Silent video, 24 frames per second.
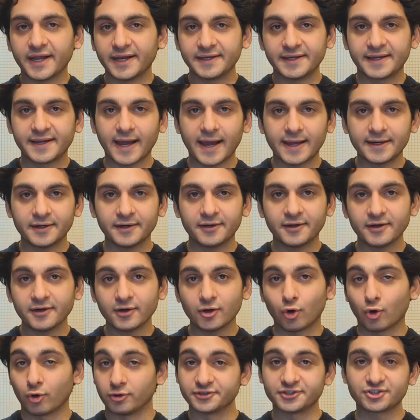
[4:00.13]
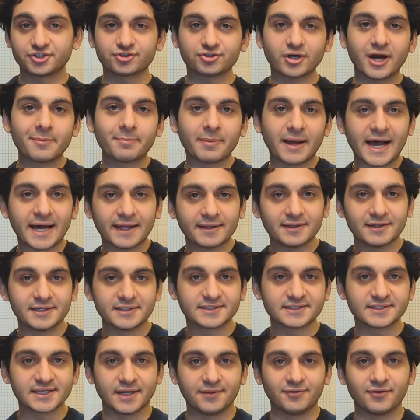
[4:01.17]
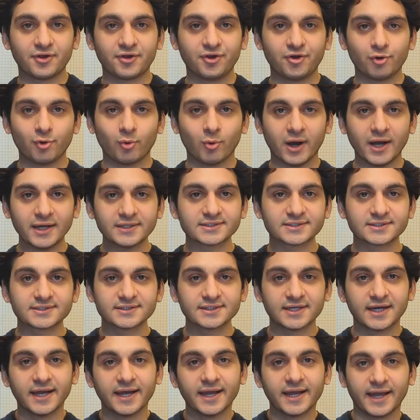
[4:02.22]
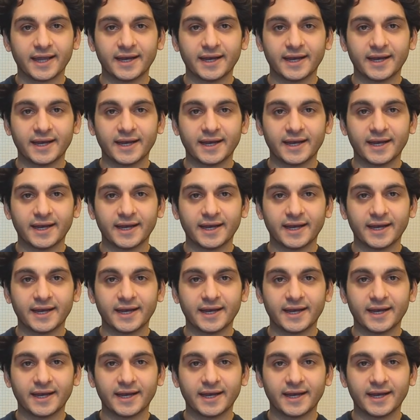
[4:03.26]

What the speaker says: in Canada or Stripe Atlas in the US,